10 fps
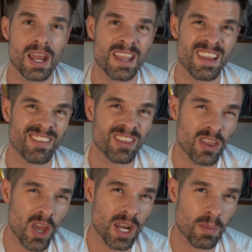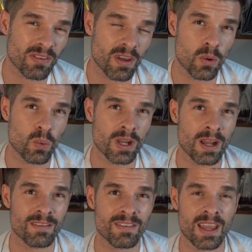In this third episode, we're going
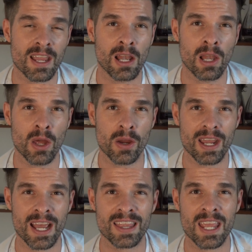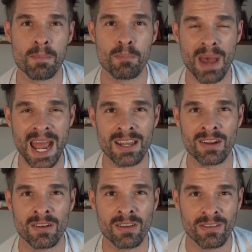to take a look at the
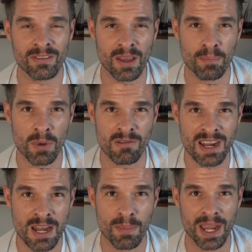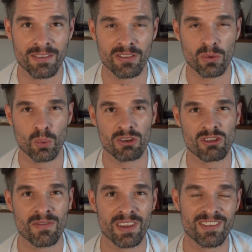abandoned submarine base, which
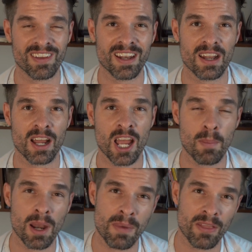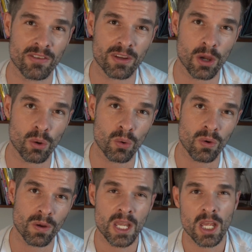I visited a couple of months ago.
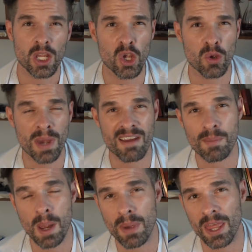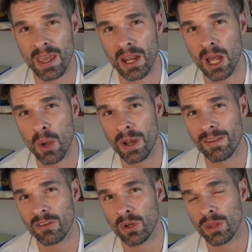You may remember that I went
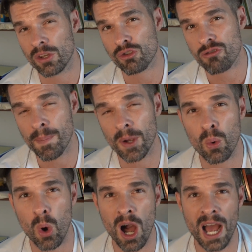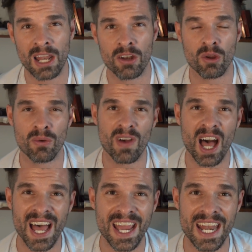to the tropical island of
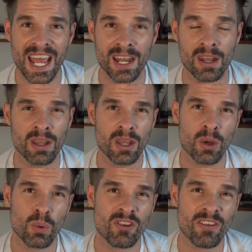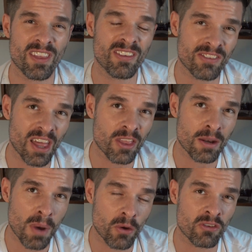Hainan, which is the
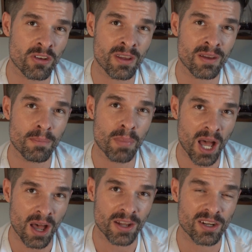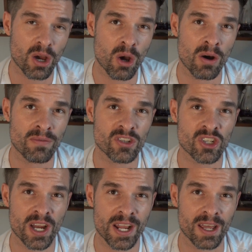southernmost part of
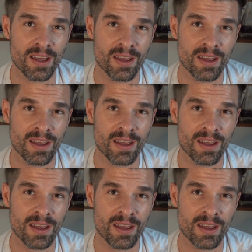China.